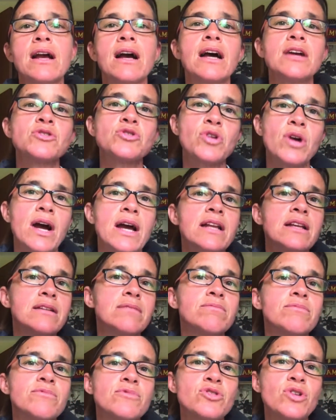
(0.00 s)
I try
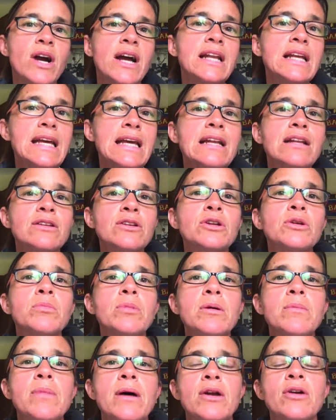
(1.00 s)
to get a little
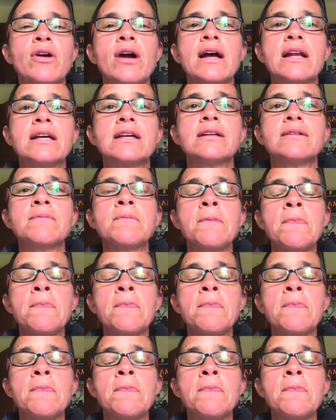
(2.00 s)
bit better at it.